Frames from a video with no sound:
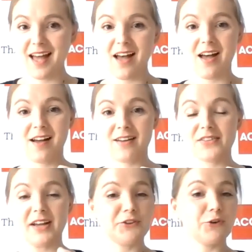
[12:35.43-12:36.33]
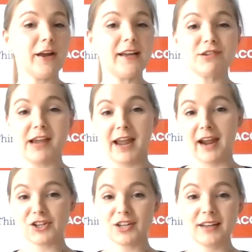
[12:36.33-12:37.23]
that your
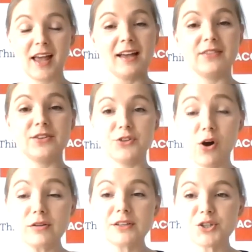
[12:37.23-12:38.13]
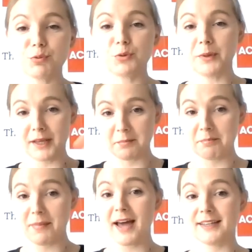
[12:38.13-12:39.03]
education and the knowledge would be
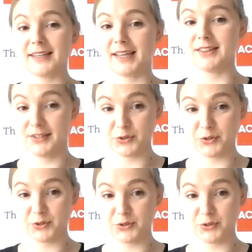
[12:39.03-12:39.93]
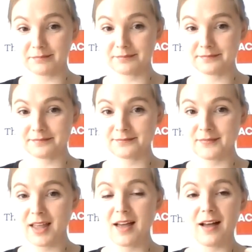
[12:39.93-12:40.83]
embedded in this way.
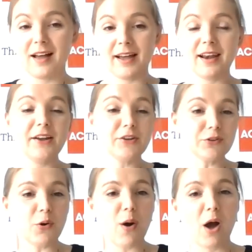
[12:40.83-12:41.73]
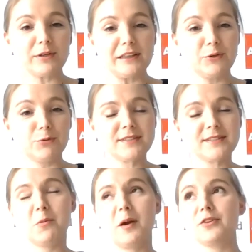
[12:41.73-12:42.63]
And I don't know how it looks,
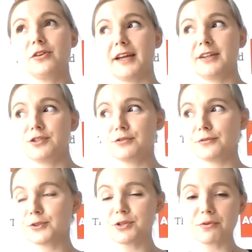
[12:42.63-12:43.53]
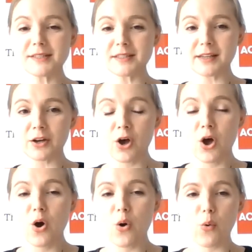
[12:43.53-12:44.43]
whether too futuristic
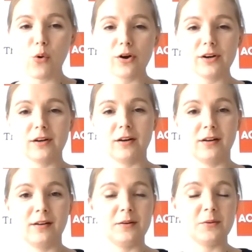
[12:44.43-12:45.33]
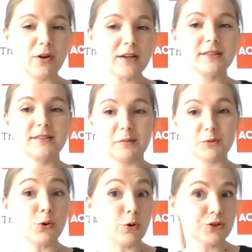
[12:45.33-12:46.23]
or rather
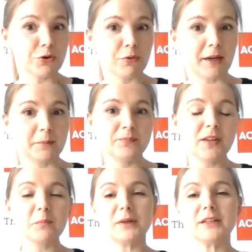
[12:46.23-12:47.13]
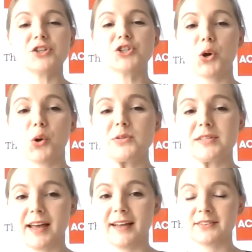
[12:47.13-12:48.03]
some torturing, but it shows
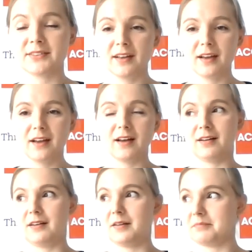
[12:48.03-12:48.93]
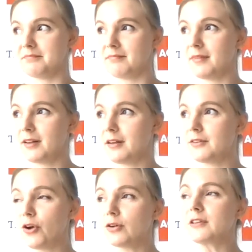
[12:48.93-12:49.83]
that
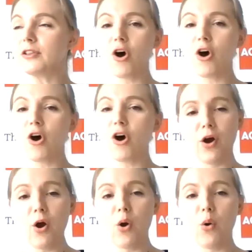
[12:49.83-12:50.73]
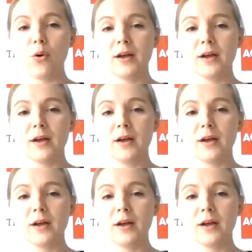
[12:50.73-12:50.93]
not long ago,